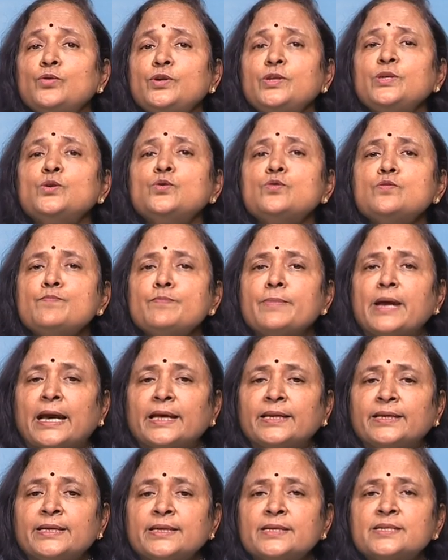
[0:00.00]
do you
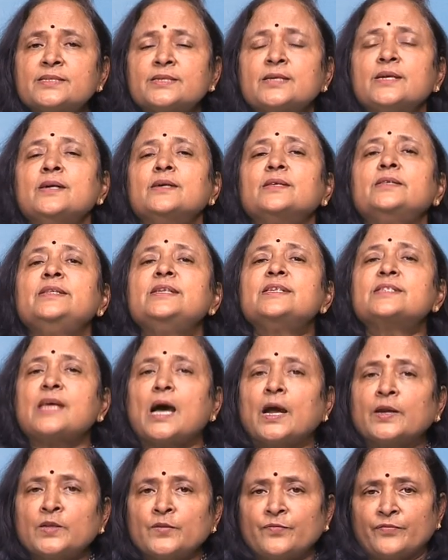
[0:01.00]
manage these
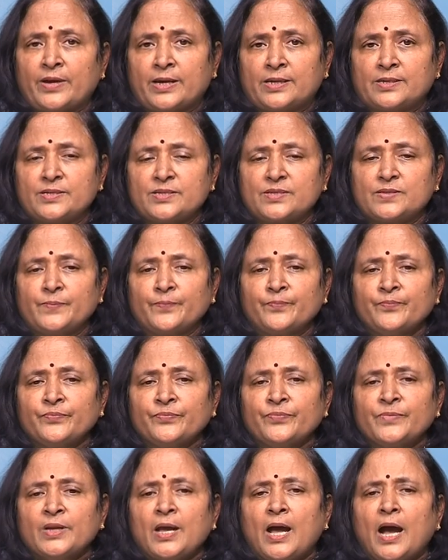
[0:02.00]
artifacts?
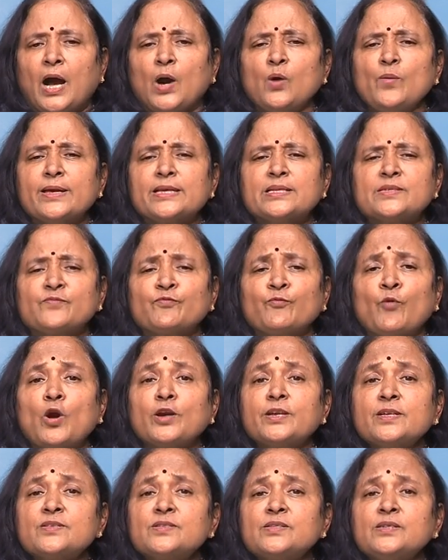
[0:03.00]
What
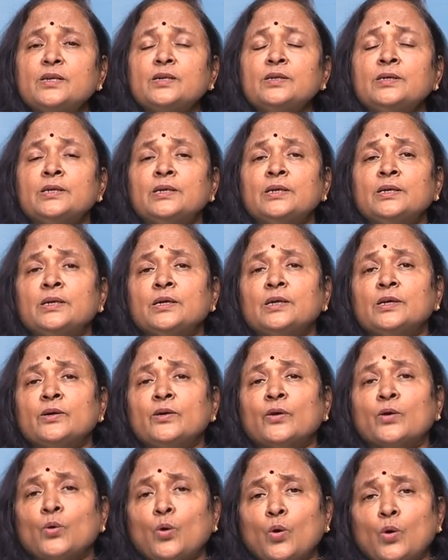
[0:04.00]
is the
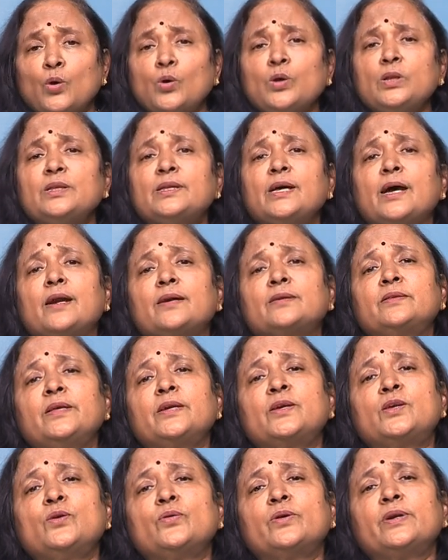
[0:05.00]
role that the
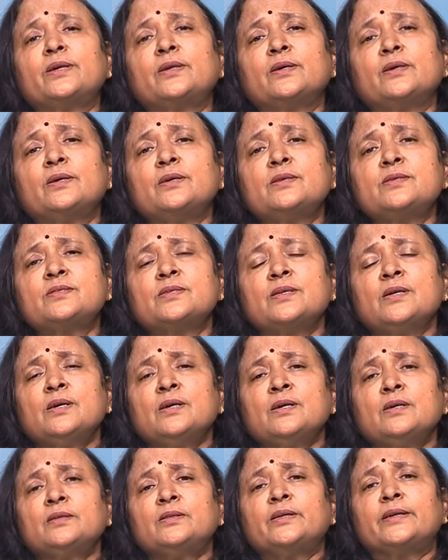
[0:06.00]
curators,
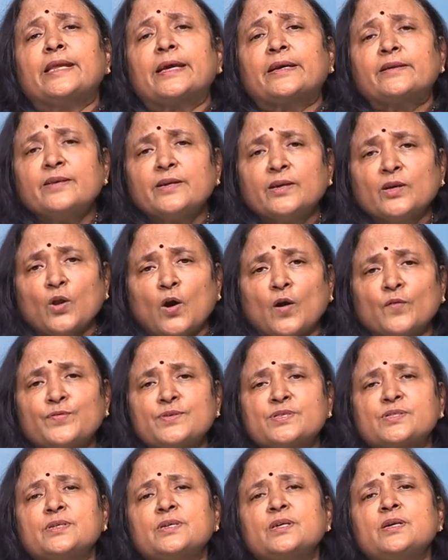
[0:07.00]
the technical
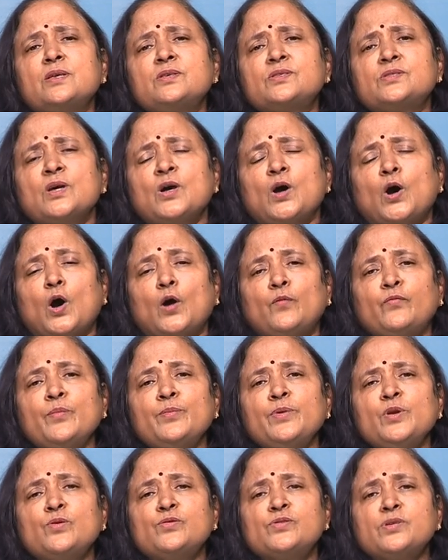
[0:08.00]
officers of a
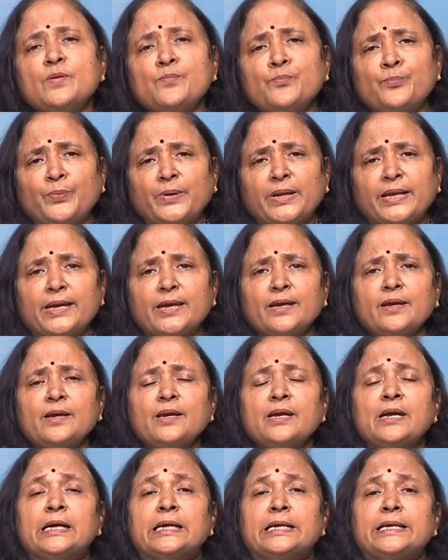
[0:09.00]
museum play
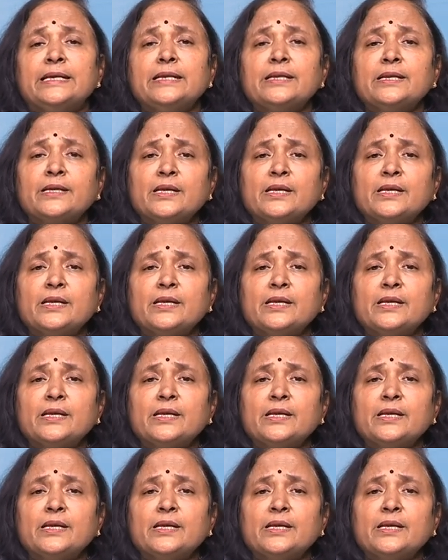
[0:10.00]
in